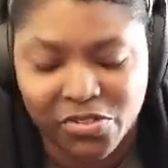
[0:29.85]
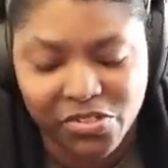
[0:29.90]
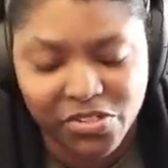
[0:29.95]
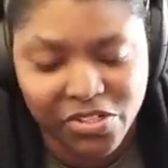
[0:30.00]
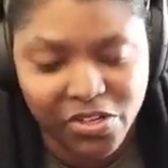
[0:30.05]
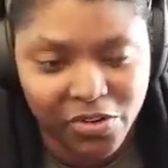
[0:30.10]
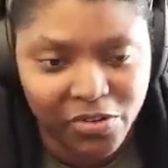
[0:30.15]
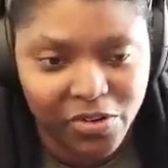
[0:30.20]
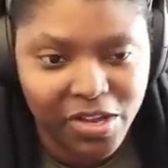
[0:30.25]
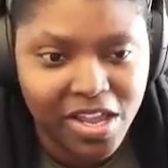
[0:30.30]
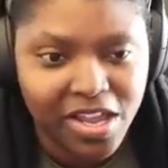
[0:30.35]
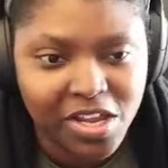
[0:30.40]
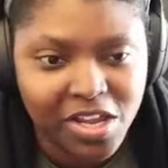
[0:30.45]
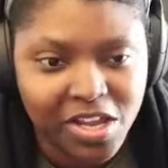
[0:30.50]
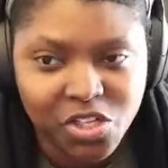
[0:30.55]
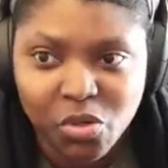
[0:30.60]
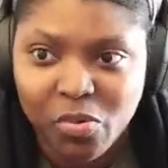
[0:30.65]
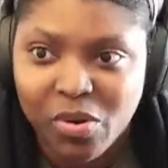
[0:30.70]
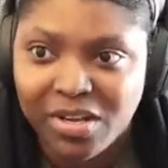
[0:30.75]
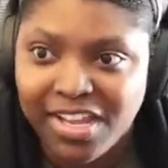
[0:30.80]
So,
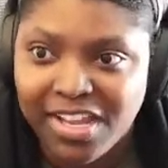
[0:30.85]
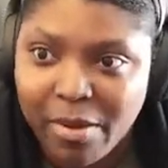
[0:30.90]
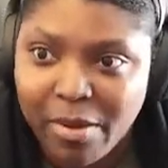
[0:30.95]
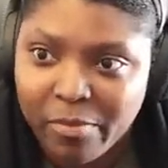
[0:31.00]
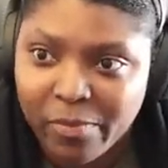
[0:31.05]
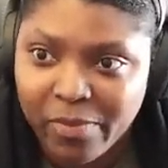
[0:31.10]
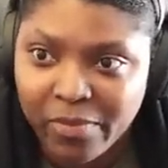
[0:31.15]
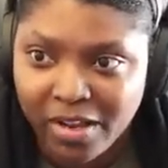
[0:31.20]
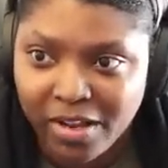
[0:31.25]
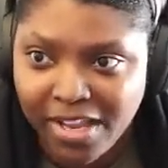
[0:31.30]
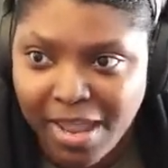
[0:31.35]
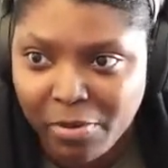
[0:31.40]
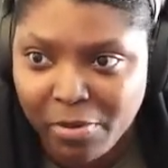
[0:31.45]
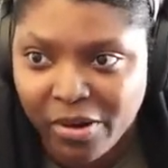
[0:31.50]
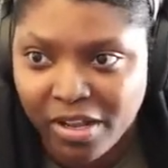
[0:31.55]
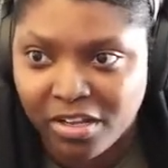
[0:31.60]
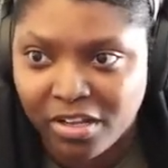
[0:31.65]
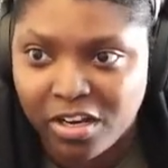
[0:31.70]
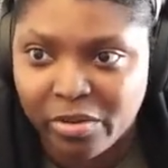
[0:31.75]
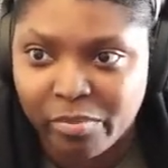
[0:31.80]
do you want to
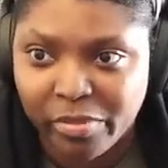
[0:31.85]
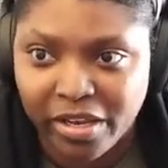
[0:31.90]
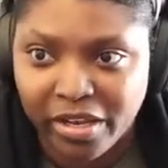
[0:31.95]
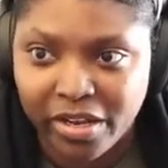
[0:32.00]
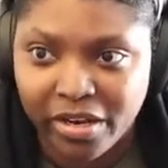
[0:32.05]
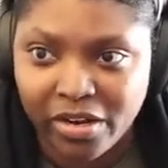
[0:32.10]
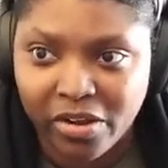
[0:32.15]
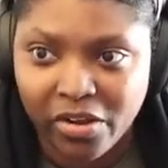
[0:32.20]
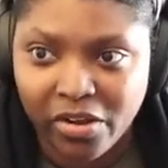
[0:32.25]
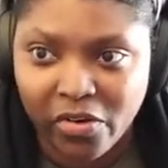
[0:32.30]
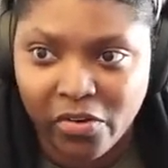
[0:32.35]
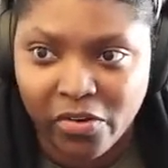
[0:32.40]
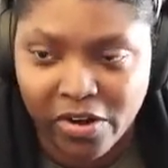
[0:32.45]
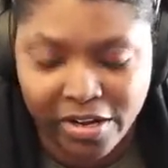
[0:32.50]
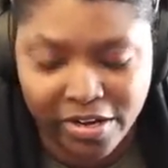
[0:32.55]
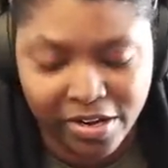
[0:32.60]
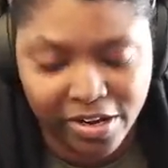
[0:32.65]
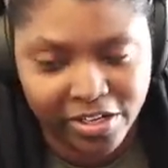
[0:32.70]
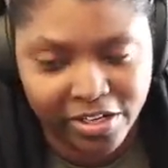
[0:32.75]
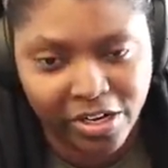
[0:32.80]
elaborate a little bit
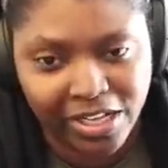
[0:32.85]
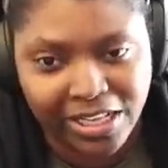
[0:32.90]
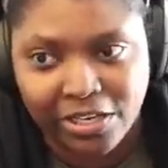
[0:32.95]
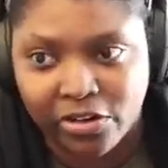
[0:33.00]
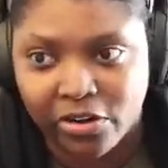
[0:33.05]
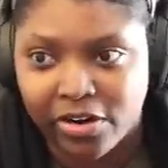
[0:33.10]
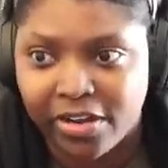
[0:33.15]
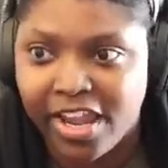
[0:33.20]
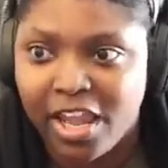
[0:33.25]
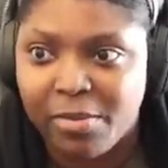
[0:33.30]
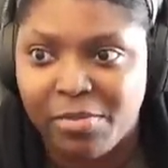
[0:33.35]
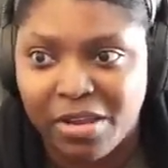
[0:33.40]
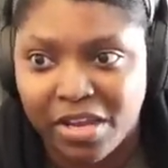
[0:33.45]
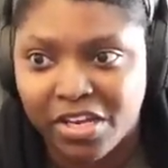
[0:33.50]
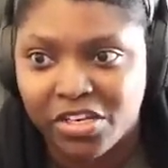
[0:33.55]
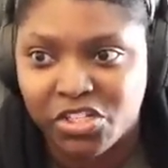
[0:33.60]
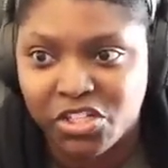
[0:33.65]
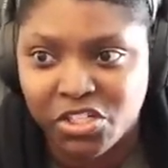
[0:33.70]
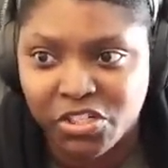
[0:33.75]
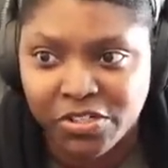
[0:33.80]
on your gaming
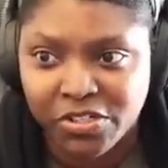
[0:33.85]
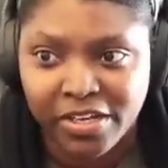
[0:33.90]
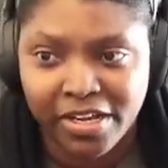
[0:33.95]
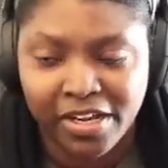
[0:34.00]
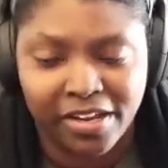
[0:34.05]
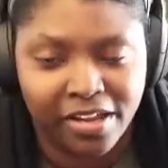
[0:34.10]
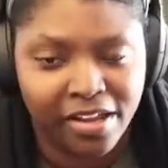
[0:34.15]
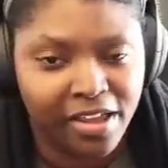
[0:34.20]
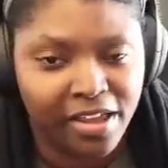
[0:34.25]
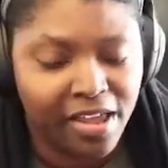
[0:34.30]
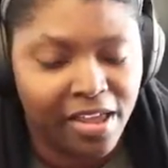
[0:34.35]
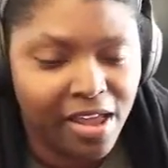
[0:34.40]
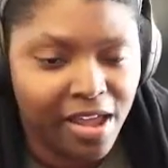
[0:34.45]
history?